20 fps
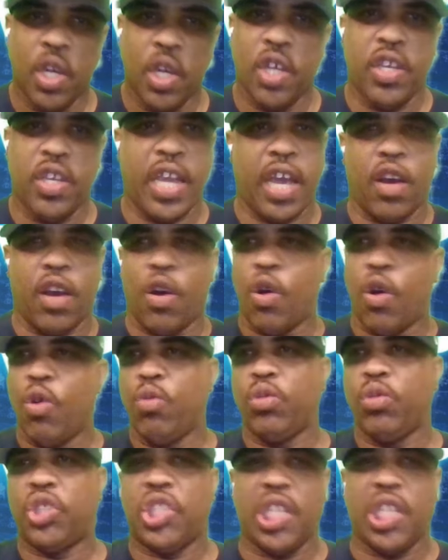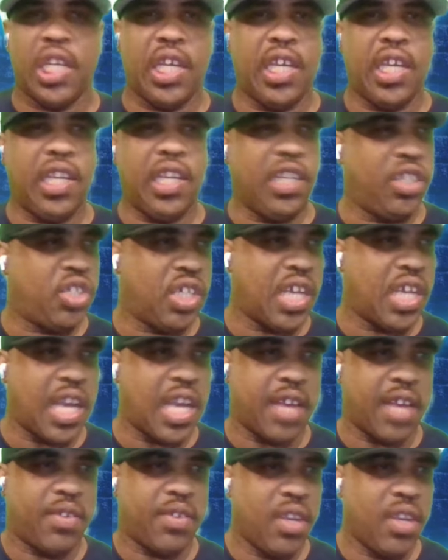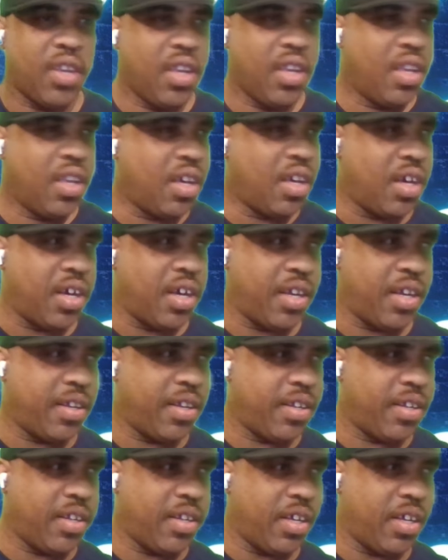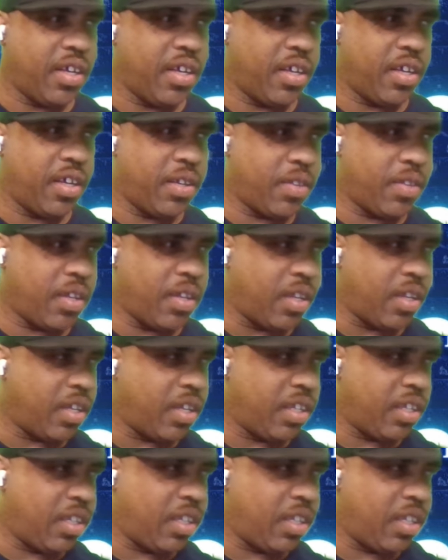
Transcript: You got OGs, you got uh, uh, uh,